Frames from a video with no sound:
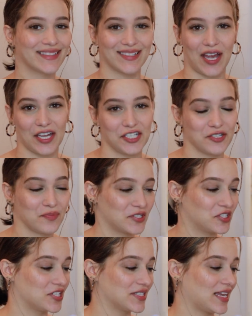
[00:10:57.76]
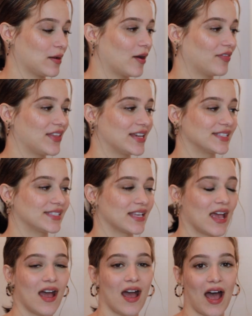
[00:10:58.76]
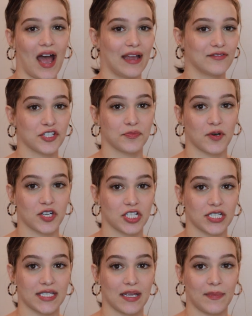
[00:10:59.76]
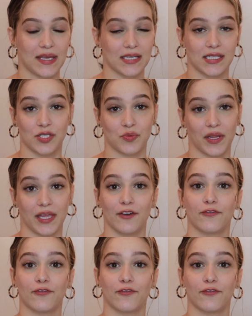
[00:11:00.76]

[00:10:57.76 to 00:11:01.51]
not too much to say about this. I just purchased it because it's really